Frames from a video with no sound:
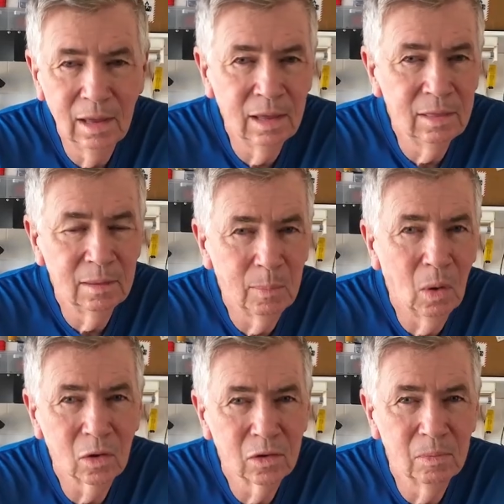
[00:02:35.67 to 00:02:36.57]
in the
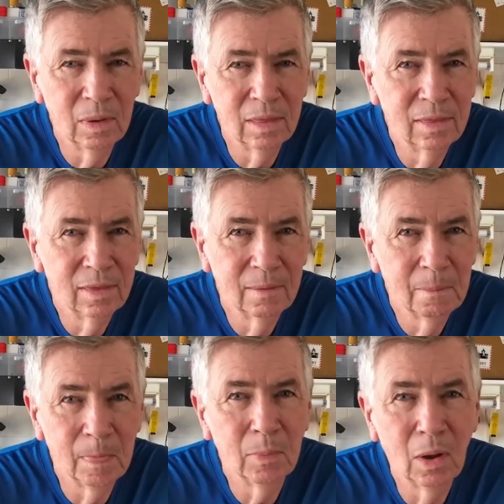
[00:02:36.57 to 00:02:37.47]
box with
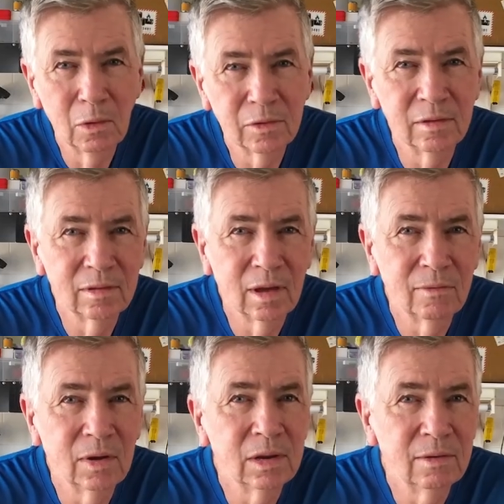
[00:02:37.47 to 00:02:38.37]
the bolts and
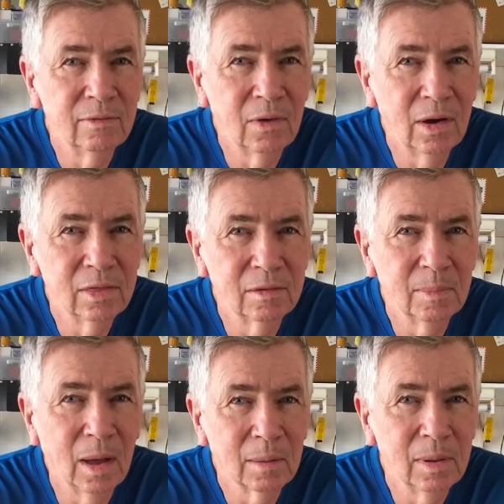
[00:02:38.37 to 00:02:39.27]
stuff, I did find the
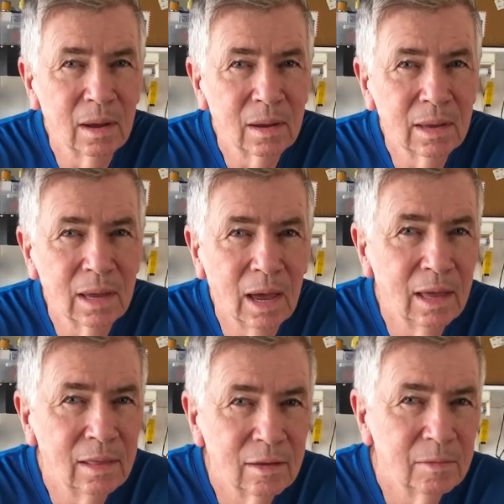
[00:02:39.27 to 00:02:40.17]
spark plug,
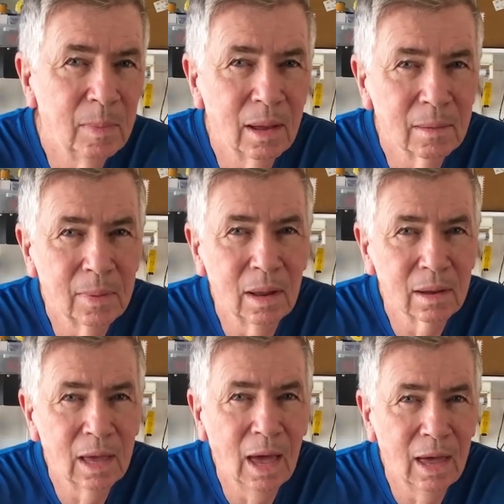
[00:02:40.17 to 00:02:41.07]
and the spark
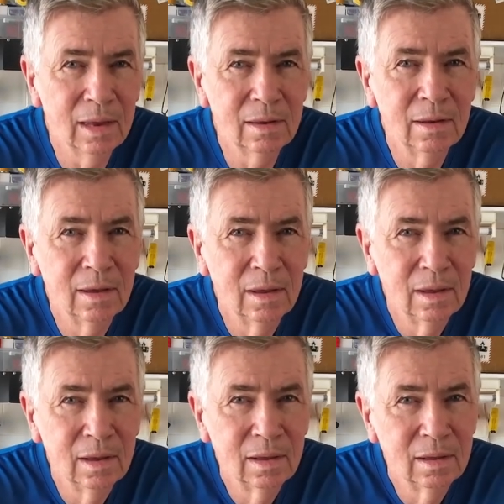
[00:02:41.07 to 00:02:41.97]
plug had
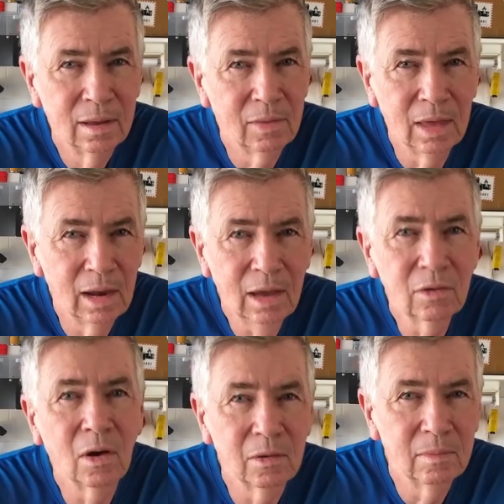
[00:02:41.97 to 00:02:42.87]
the
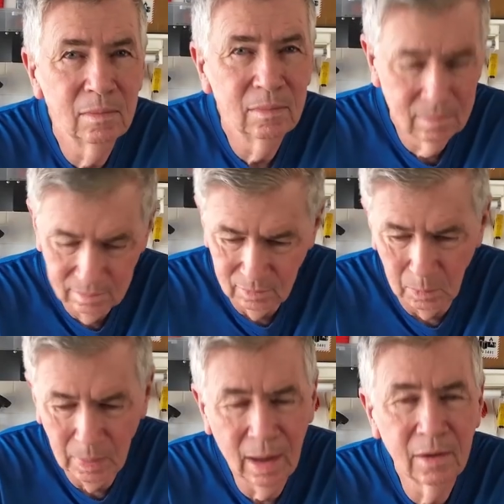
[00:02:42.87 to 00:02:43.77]
electrode,
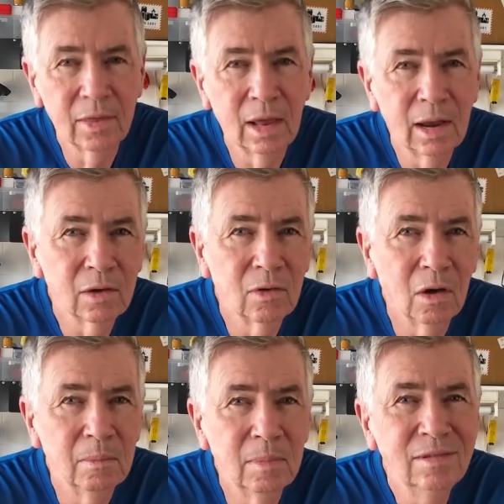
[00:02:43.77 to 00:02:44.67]
or part of the
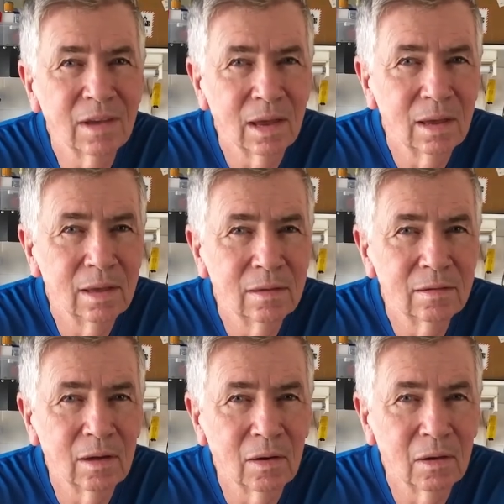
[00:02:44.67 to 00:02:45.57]
electrode, missing.
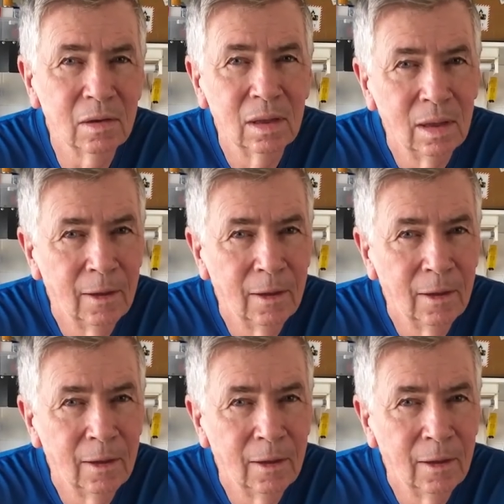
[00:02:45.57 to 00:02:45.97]
So